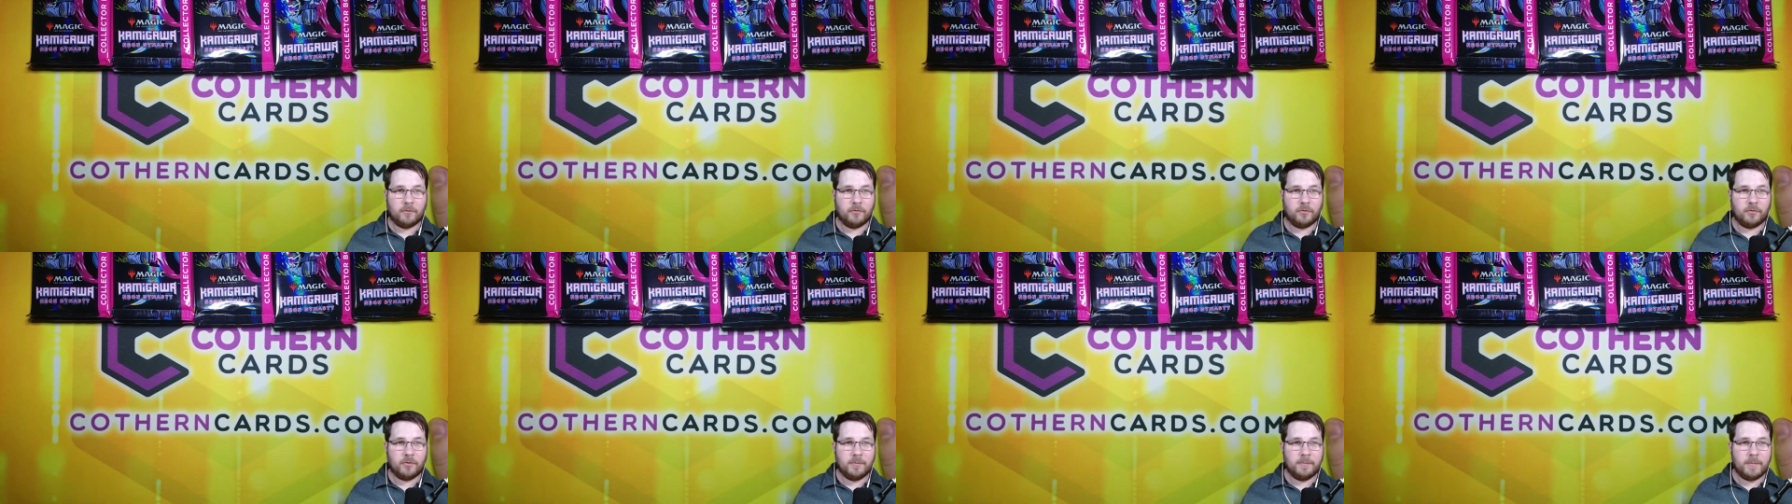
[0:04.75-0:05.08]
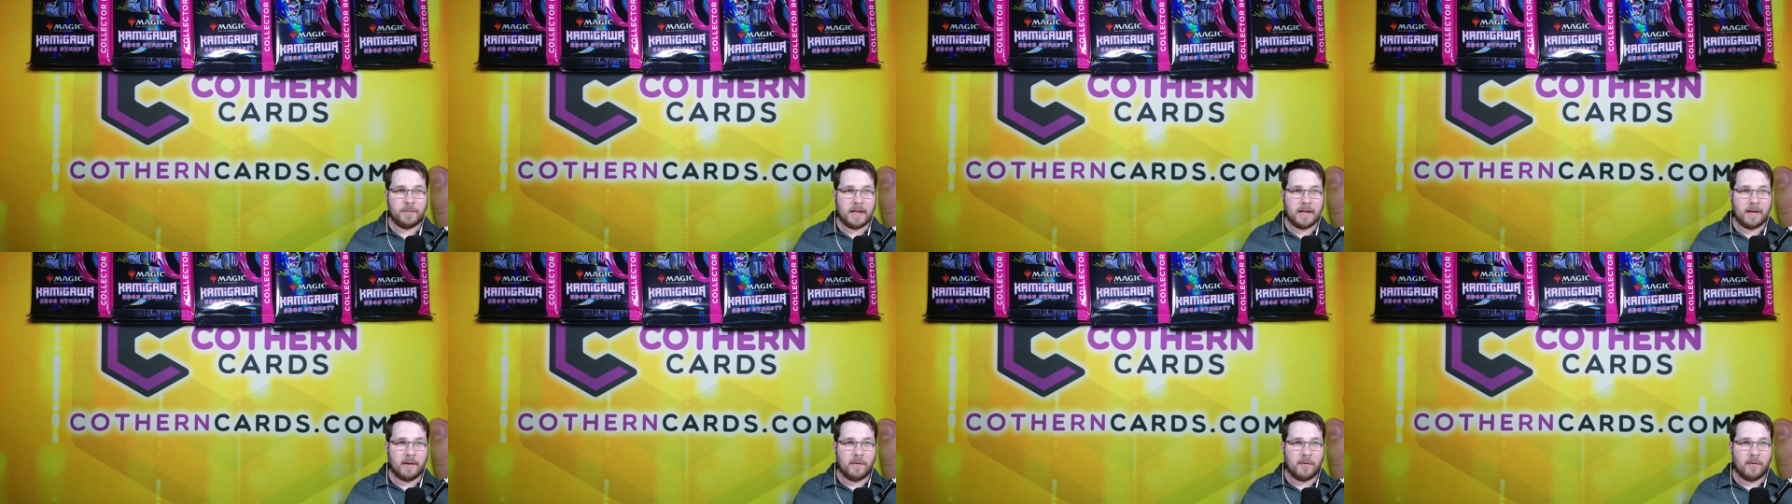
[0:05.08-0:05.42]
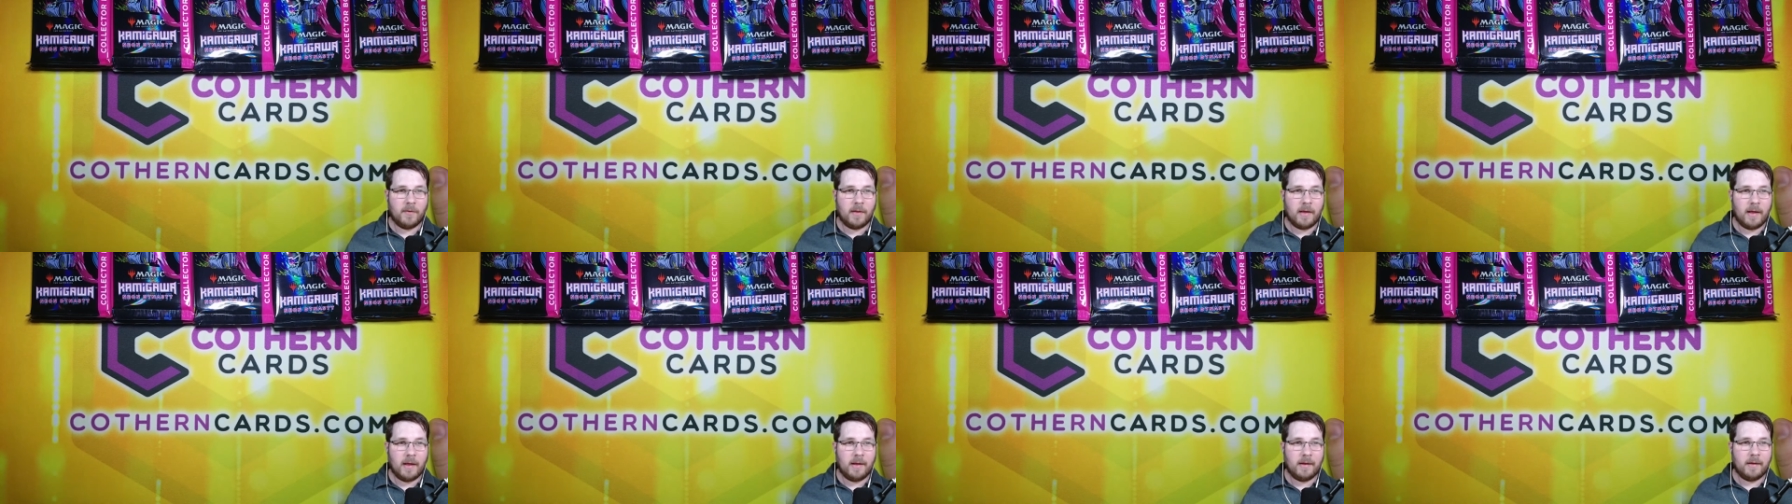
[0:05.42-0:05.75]
Should be a
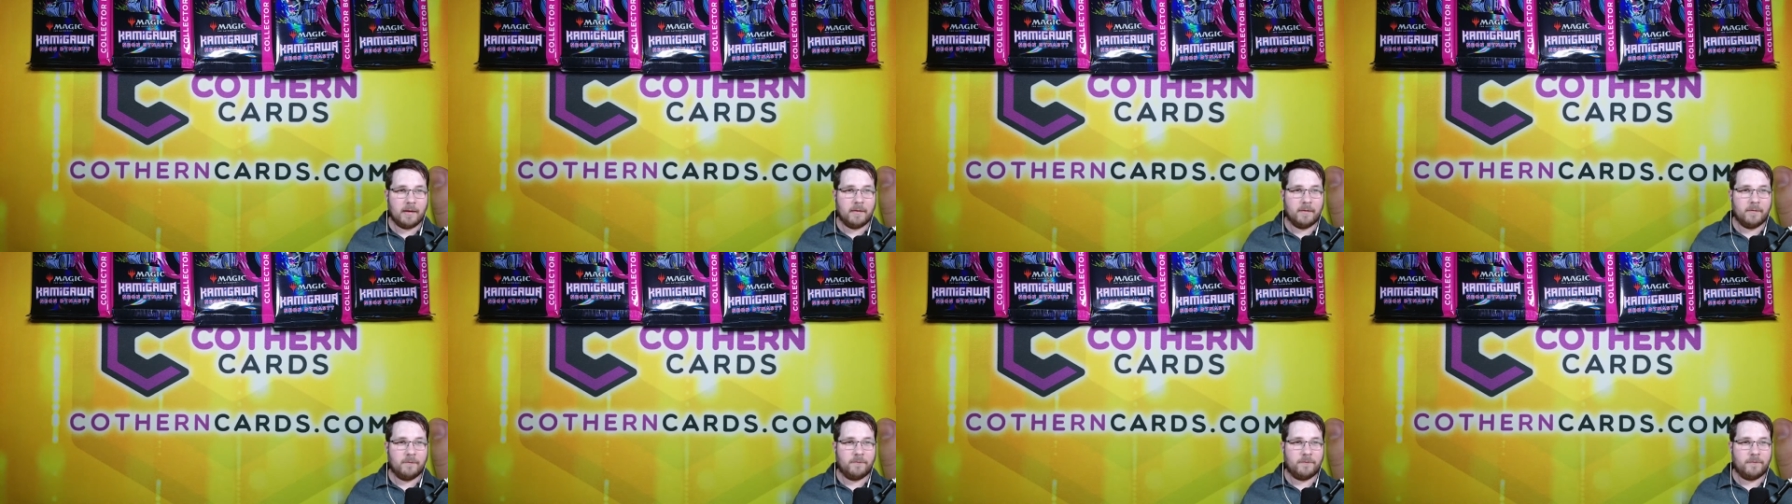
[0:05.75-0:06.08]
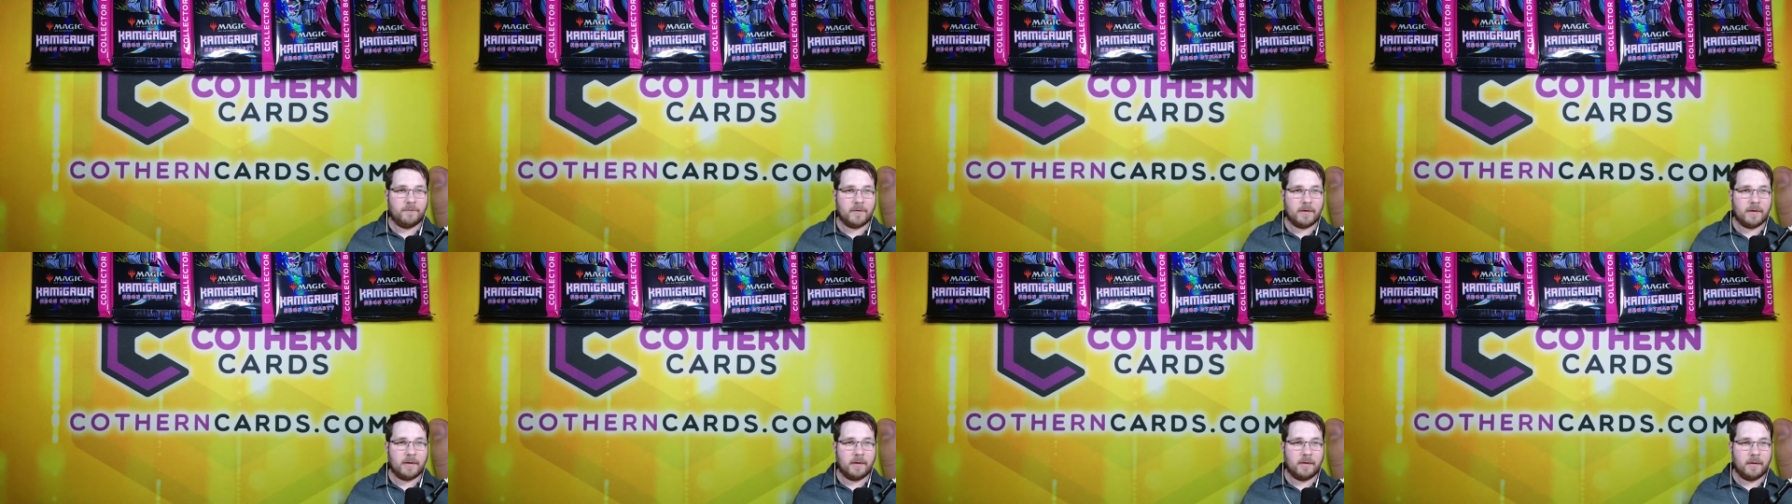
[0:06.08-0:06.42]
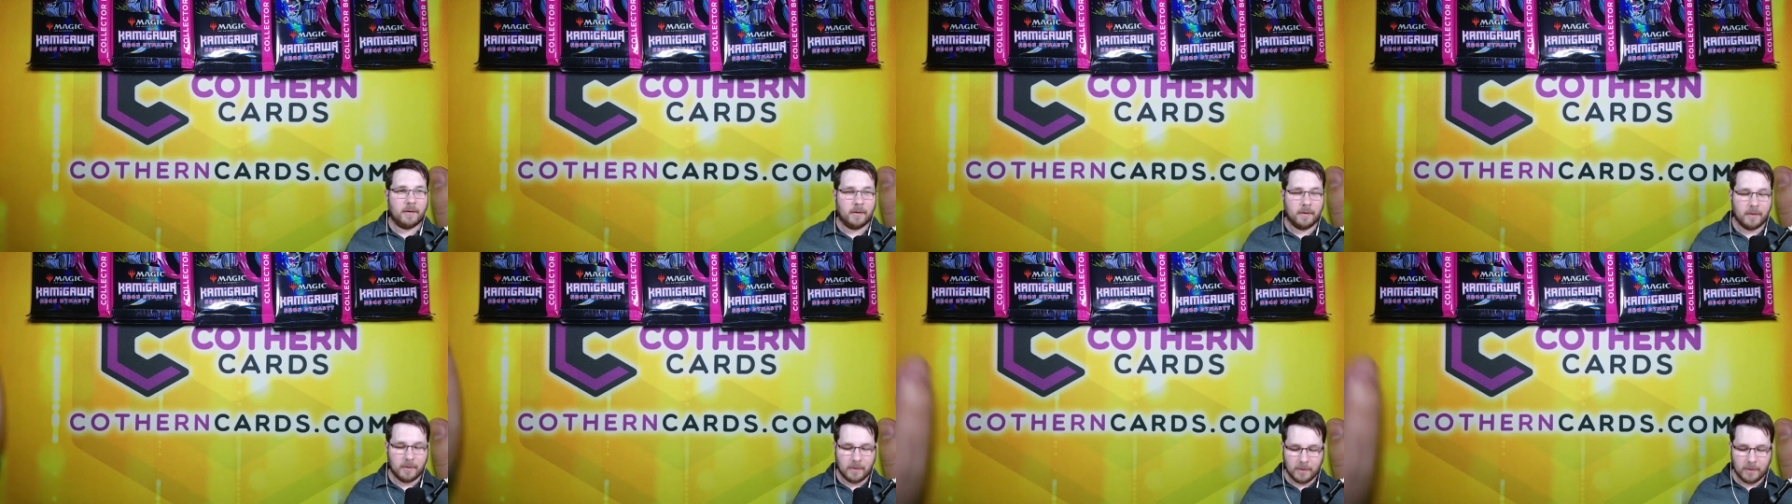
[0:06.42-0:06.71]
lot of fun.